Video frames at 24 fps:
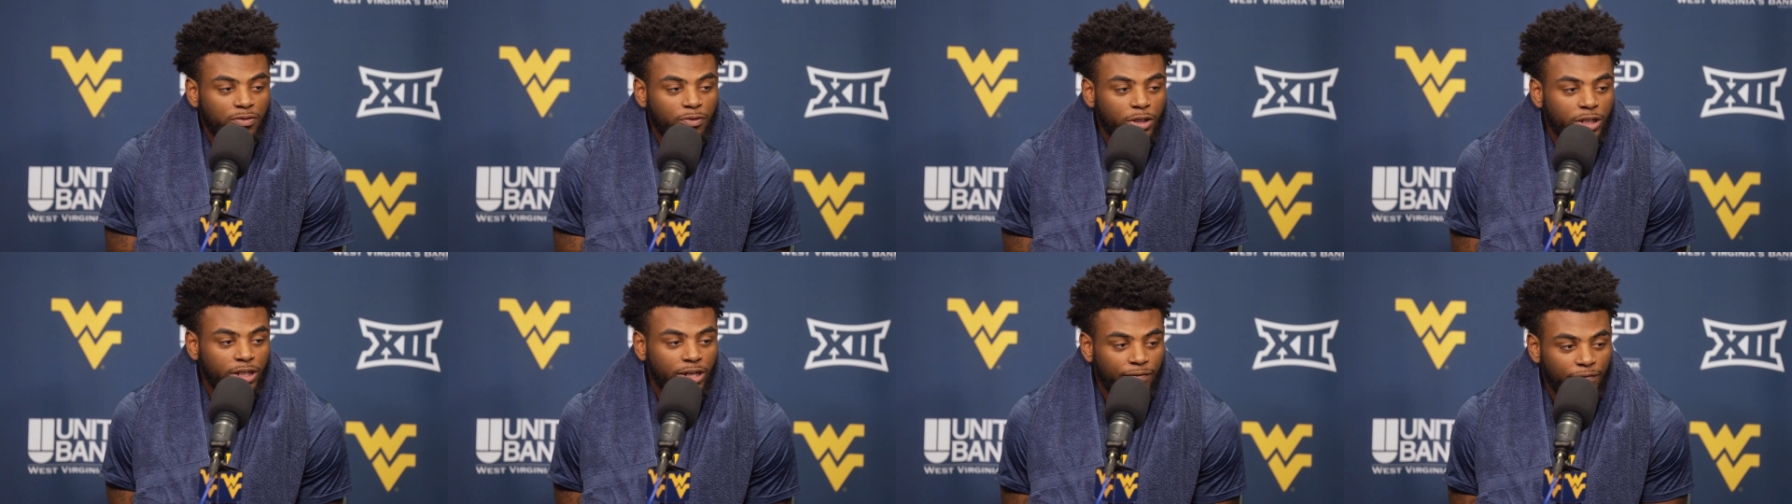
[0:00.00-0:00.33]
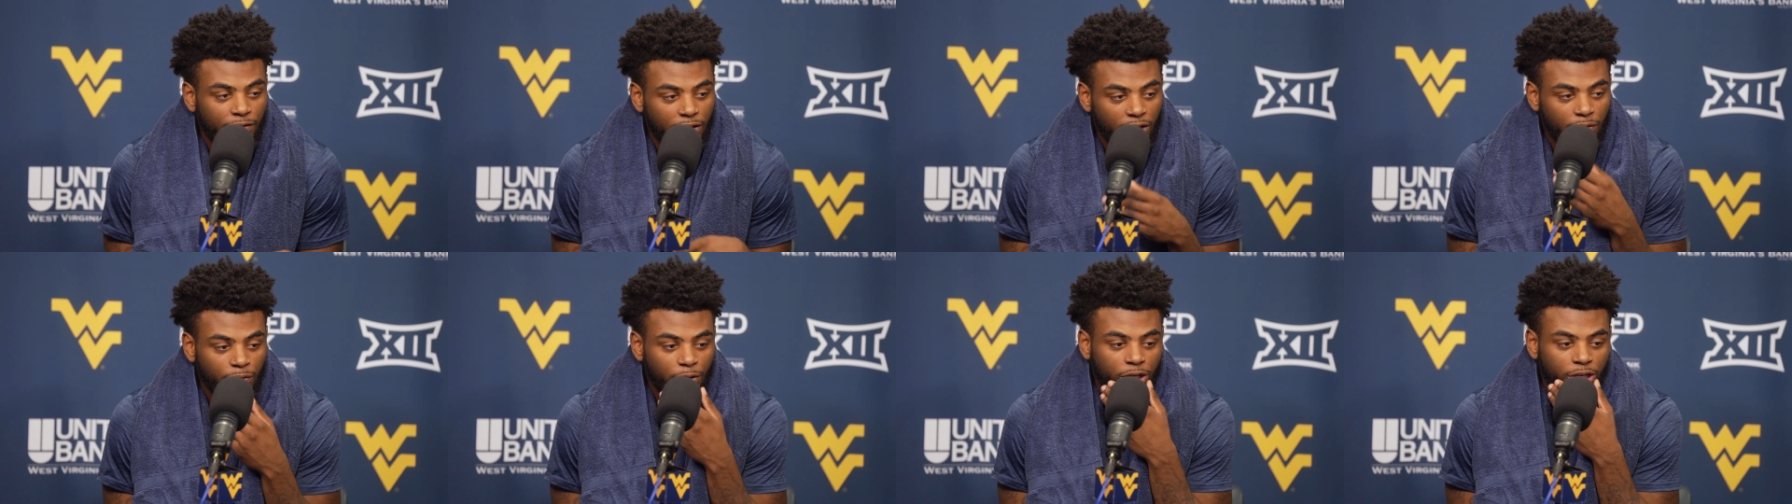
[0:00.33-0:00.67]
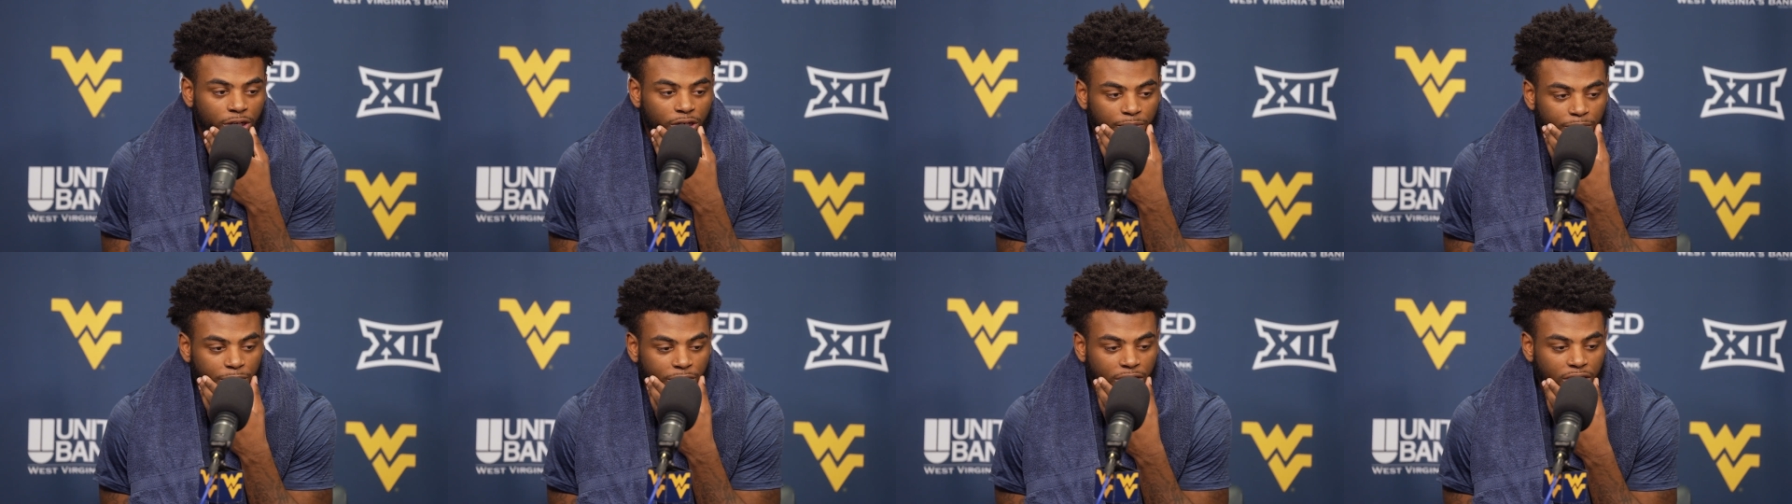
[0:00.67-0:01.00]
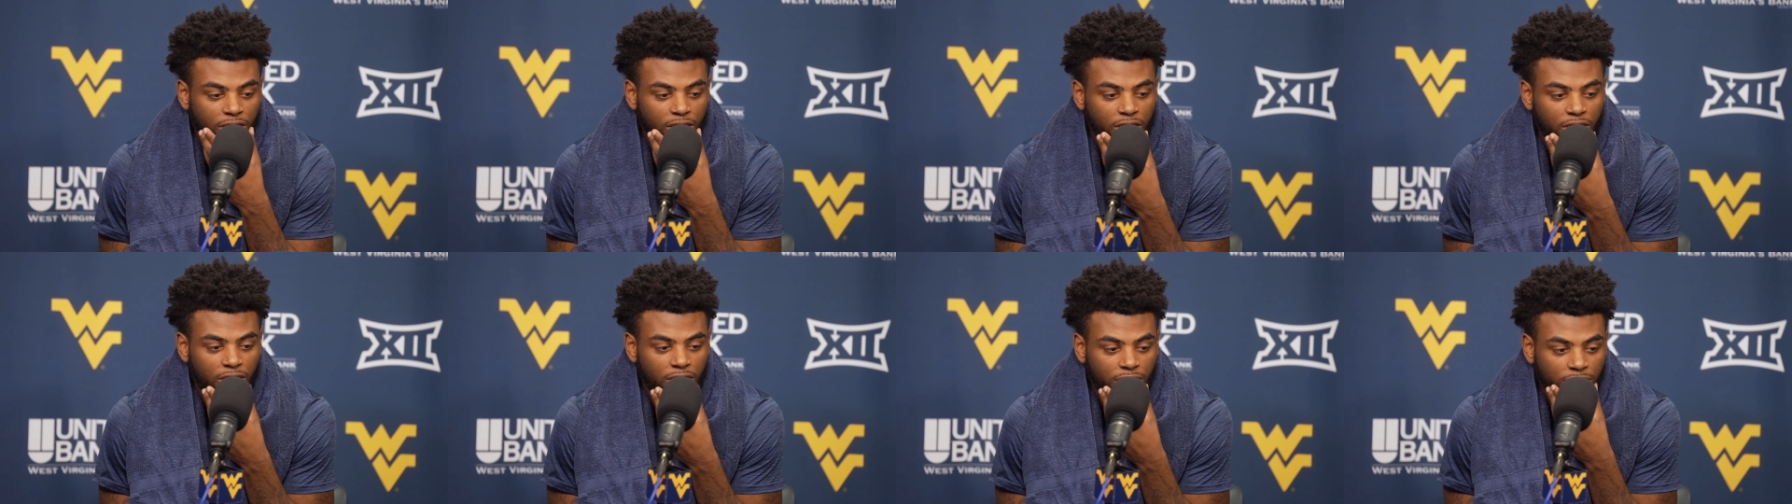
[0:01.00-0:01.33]
to work. I feel like we're going to
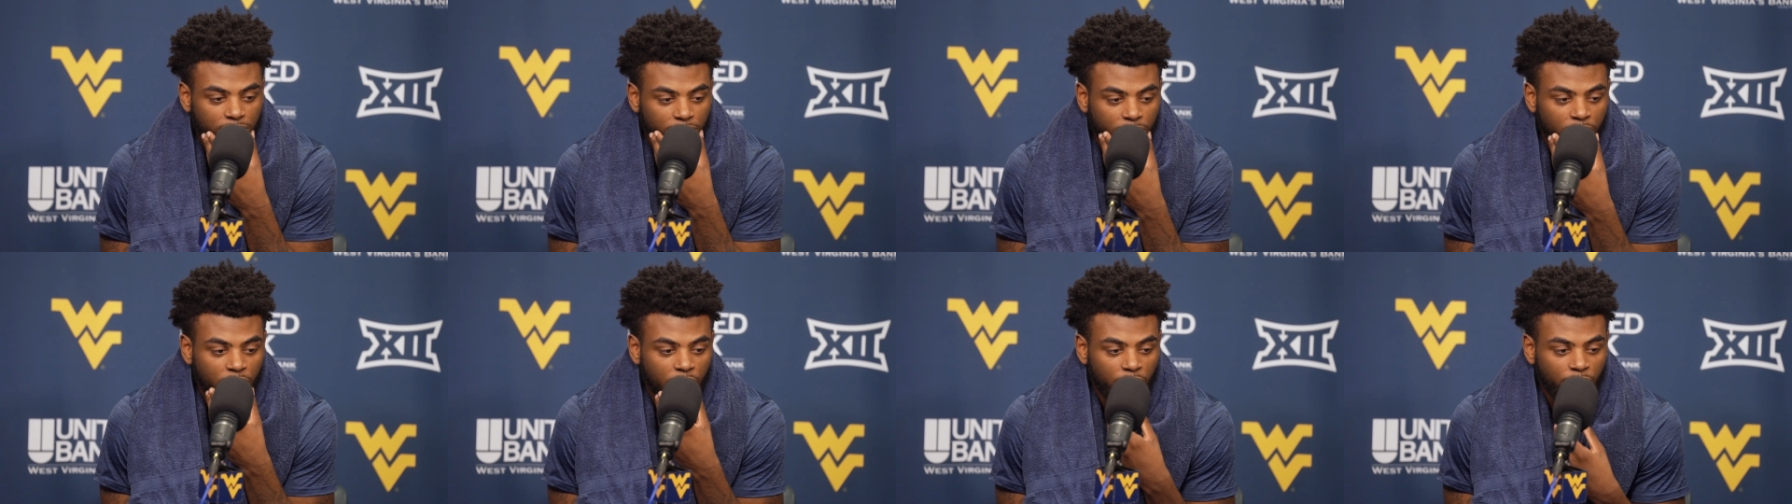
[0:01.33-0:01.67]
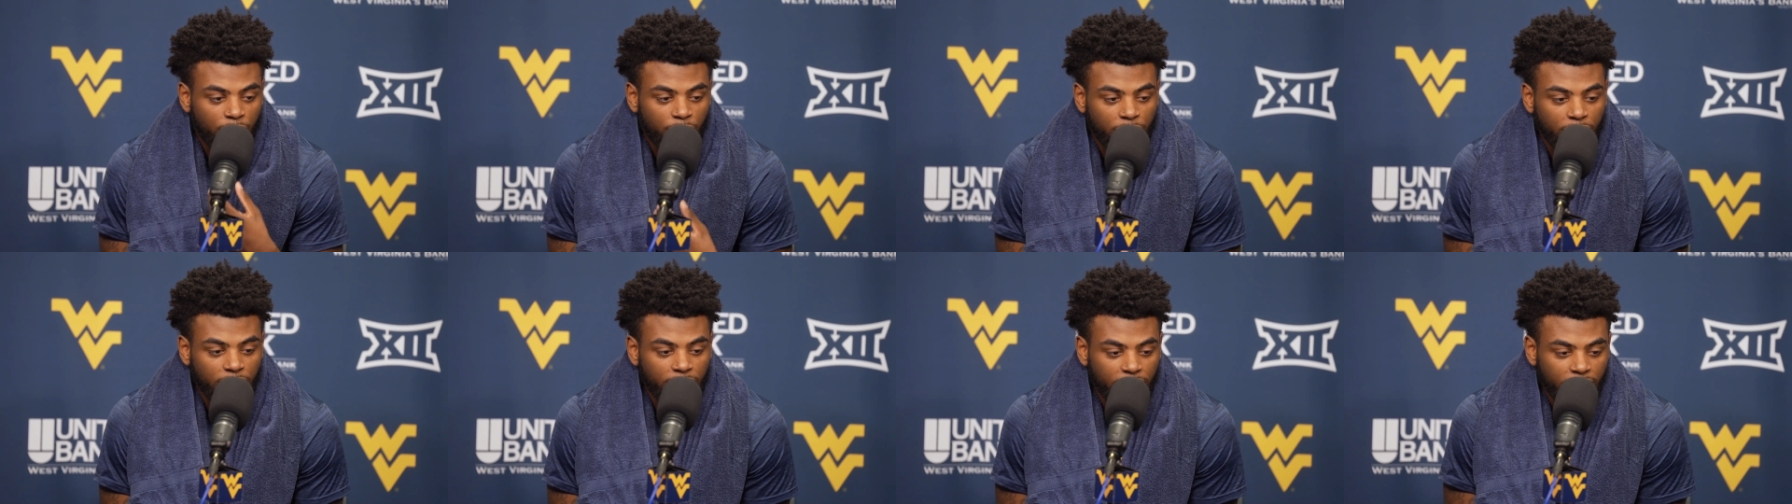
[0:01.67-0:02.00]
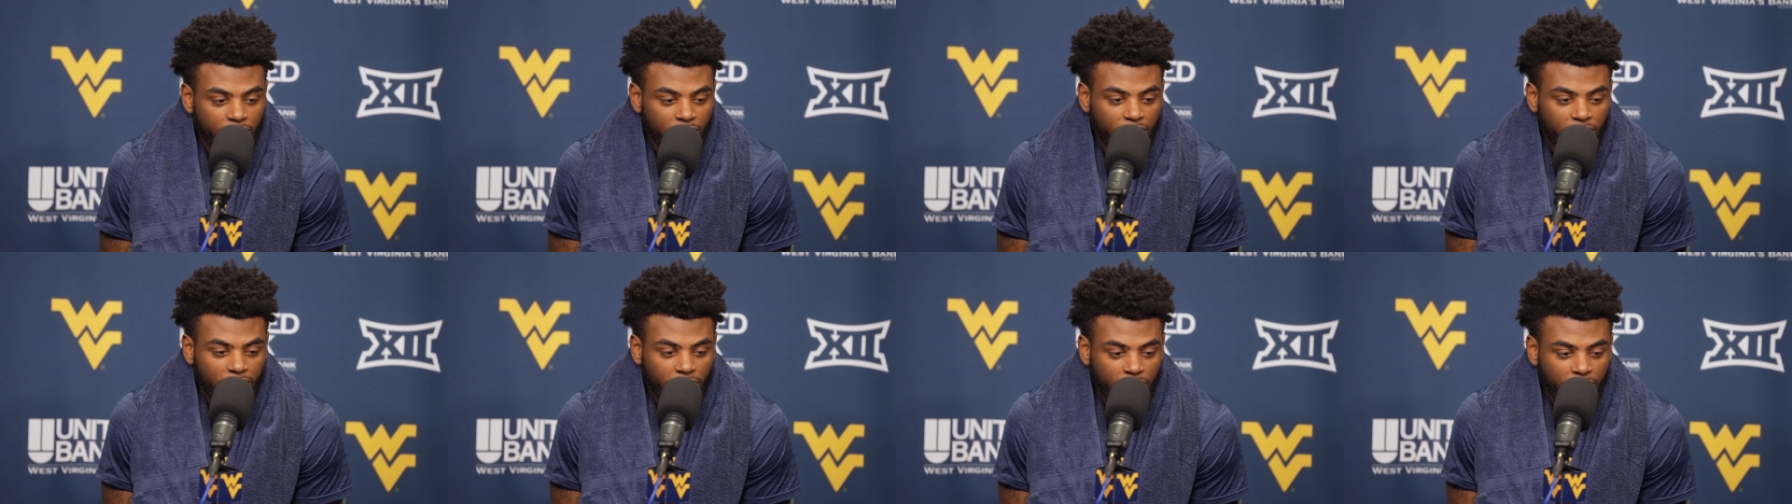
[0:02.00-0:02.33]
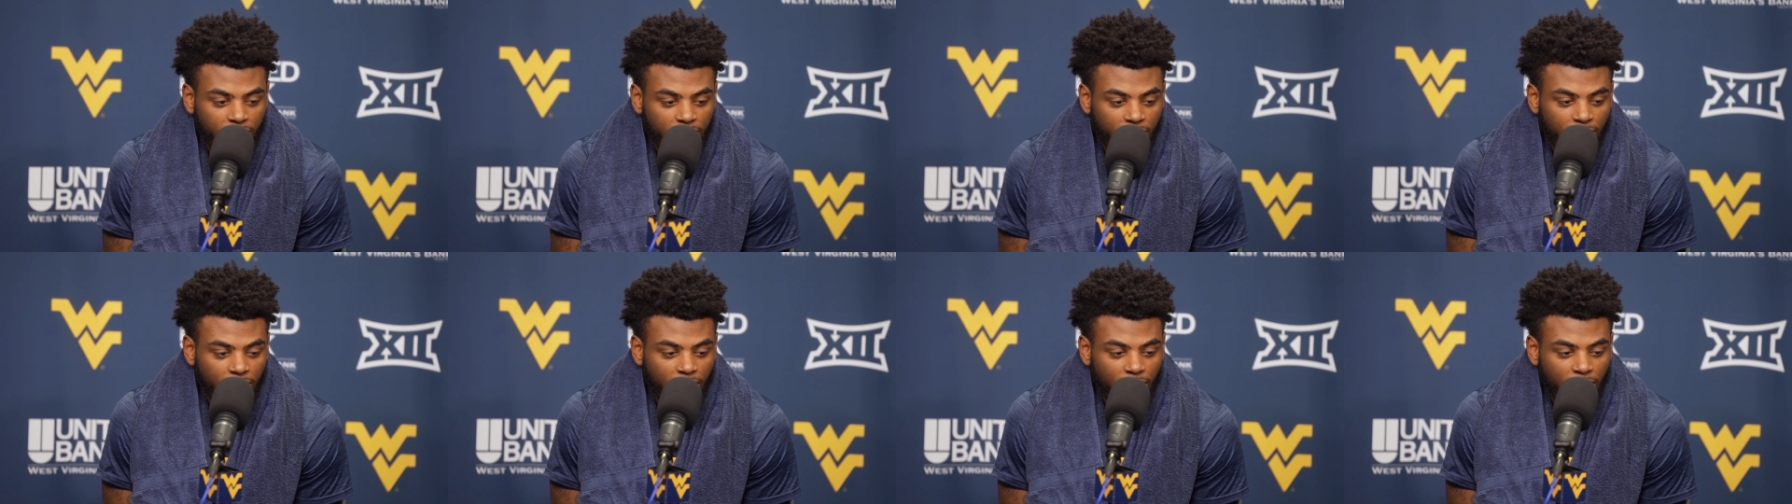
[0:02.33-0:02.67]
be uh, really good in it.